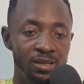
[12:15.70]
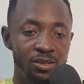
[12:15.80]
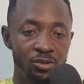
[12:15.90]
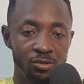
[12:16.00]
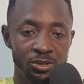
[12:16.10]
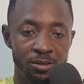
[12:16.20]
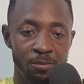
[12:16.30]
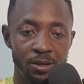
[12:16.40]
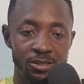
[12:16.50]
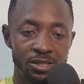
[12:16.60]
GBP
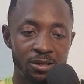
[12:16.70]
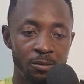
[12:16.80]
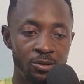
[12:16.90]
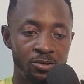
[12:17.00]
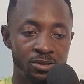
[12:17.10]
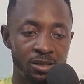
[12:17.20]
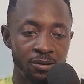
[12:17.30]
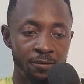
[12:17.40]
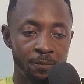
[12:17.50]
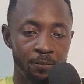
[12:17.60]
USD is about to sell.
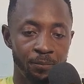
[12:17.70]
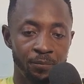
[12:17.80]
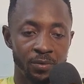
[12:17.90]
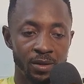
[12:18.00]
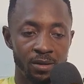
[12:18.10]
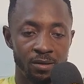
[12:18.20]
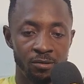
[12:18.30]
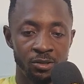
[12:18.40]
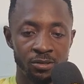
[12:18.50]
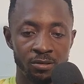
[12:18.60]

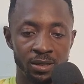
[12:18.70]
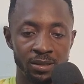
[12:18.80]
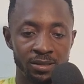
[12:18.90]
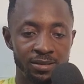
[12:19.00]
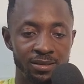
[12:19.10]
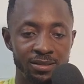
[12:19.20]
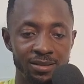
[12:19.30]
Just look at this.